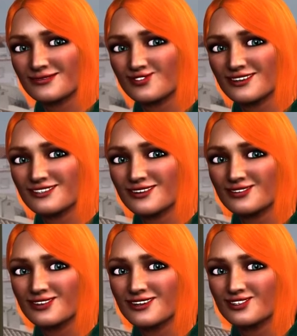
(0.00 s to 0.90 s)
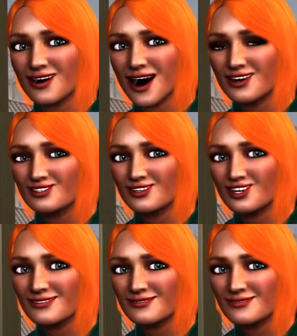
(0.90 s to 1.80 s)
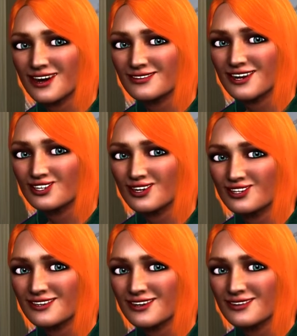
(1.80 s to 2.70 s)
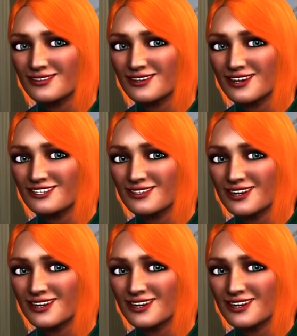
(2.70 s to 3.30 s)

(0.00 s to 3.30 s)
We thank you for watching, and we shall see you next